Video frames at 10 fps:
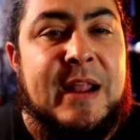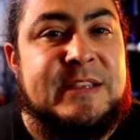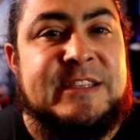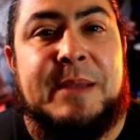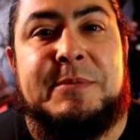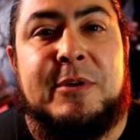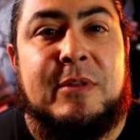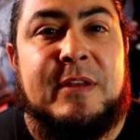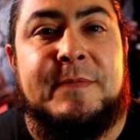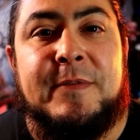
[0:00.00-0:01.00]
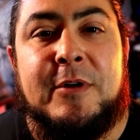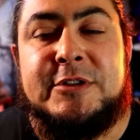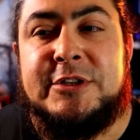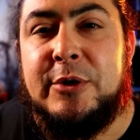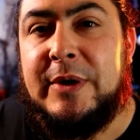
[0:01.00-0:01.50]
of skeptical at
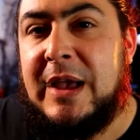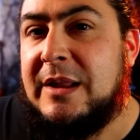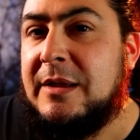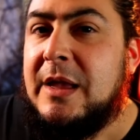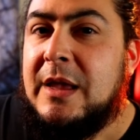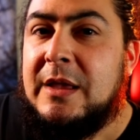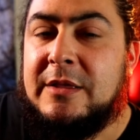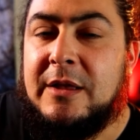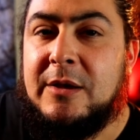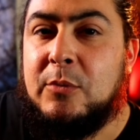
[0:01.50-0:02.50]
first, you know, kind of uh,